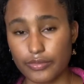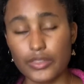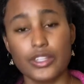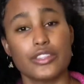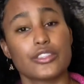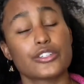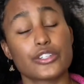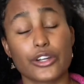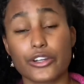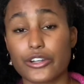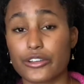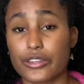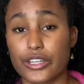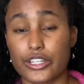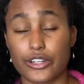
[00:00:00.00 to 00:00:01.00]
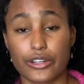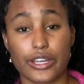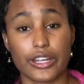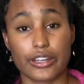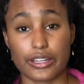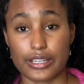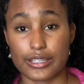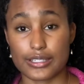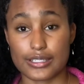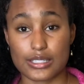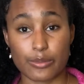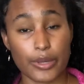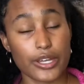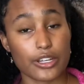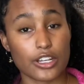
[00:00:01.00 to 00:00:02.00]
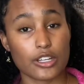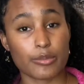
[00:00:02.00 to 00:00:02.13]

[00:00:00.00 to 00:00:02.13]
the darker that your hair is, the better,